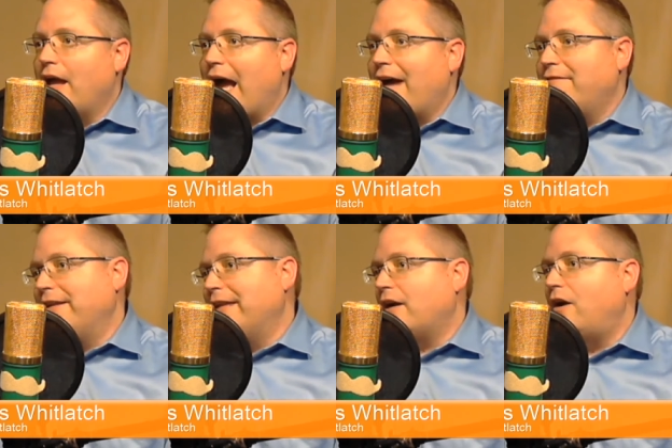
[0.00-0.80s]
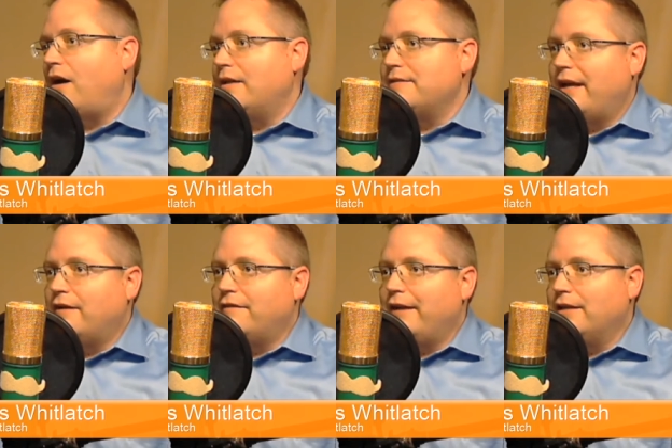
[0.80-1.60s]
Having that content
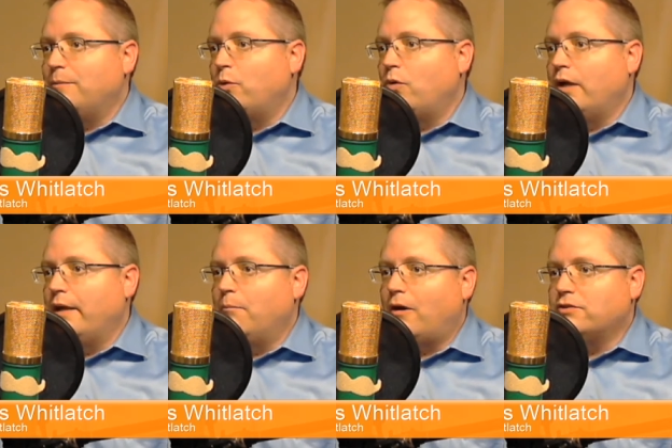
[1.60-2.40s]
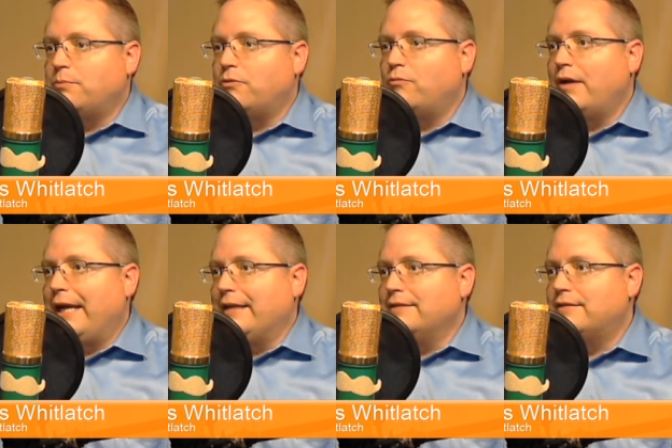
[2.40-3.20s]
available in multiple
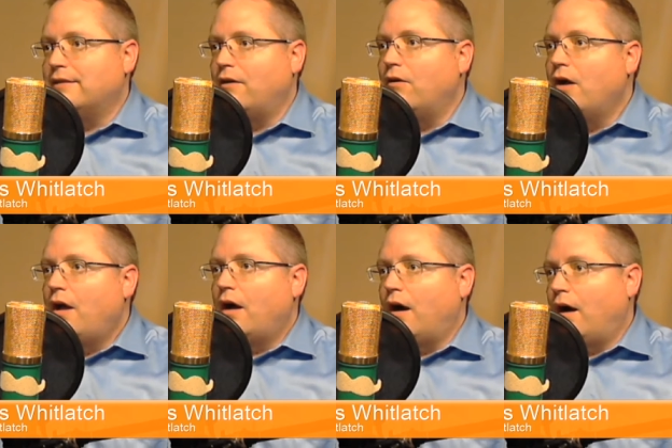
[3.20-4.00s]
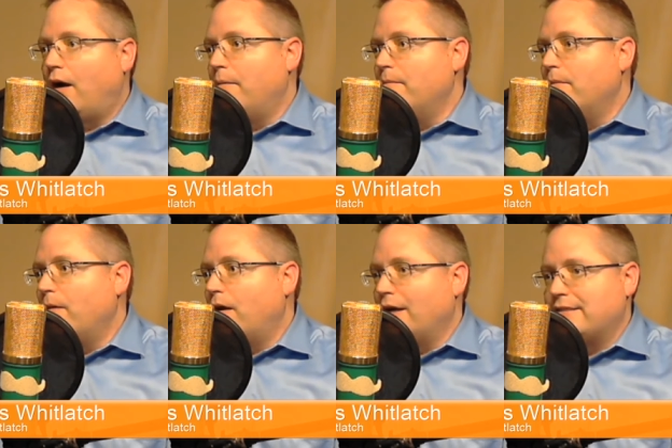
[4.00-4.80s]
ways. So a
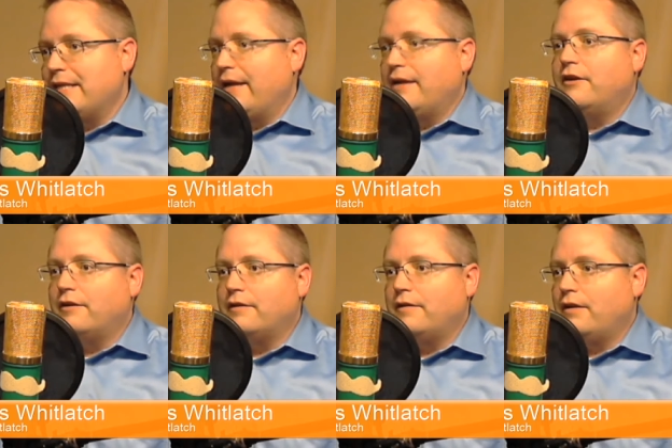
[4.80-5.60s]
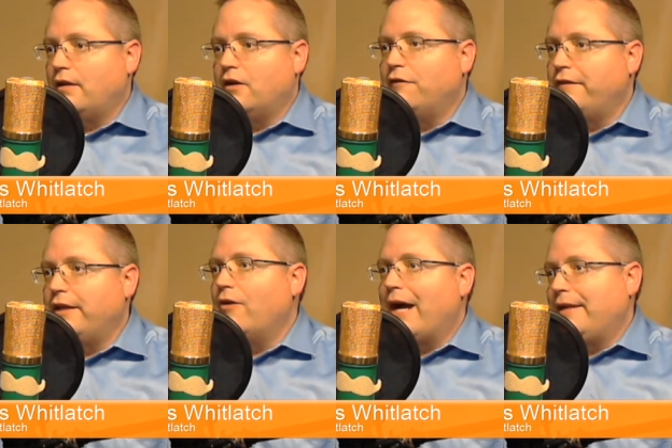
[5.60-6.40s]
standard,
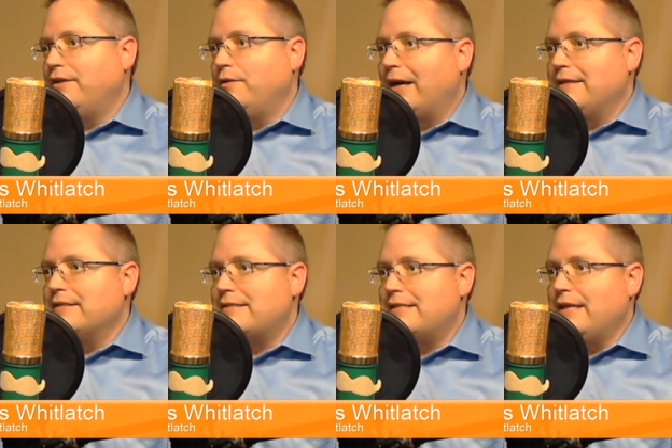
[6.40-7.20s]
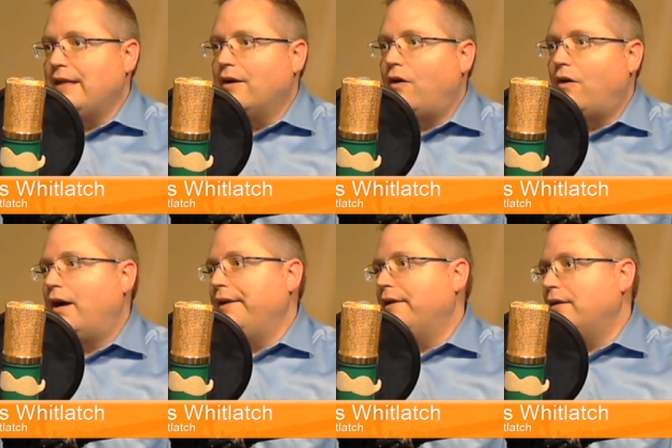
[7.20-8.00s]
video ad that you might see
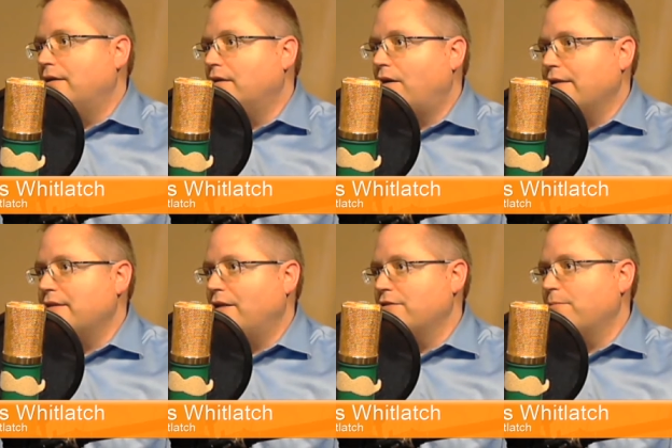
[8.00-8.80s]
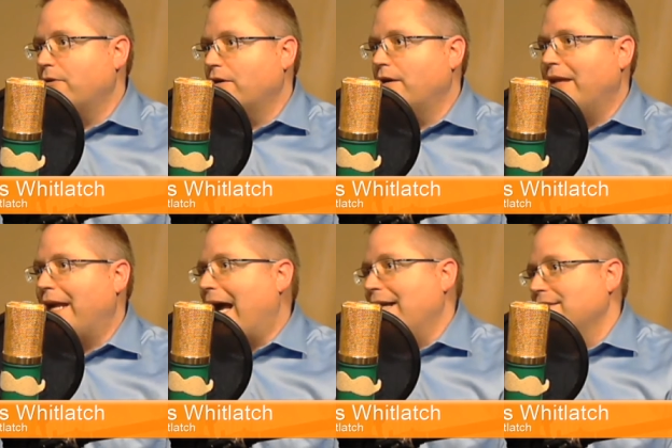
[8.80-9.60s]
on a television program that
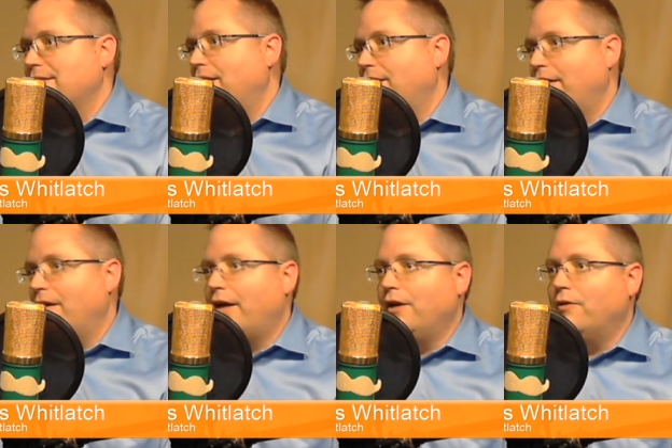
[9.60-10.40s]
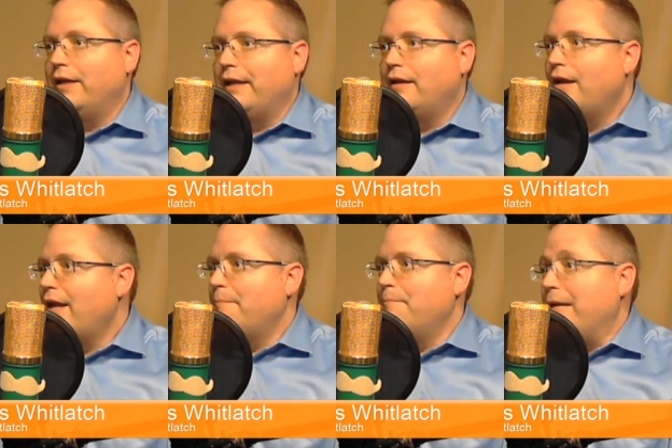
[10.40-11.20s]
has the audio in it.
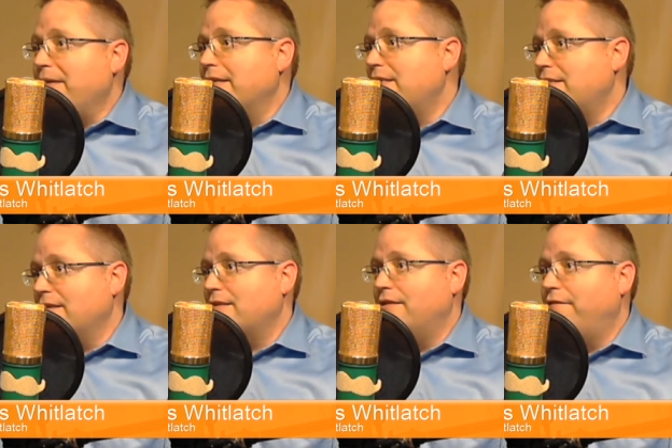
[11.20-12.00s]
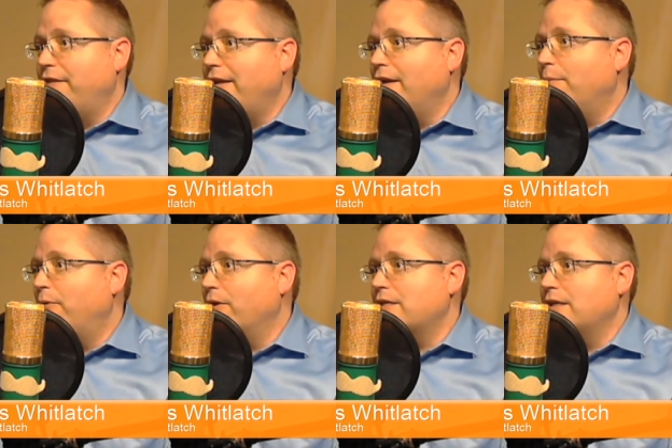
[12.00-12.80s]
Maybe it's just the video
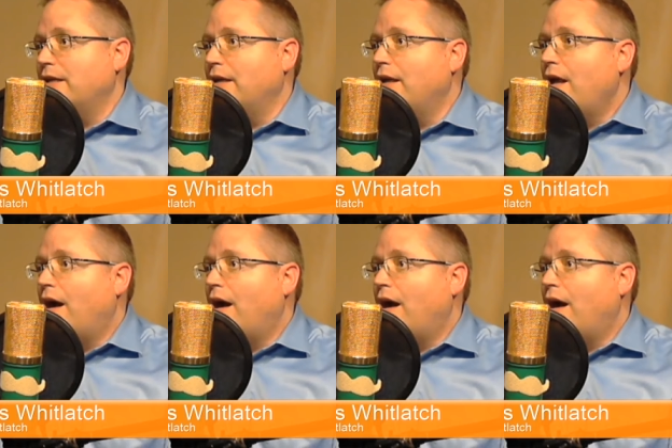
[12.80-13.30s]
portion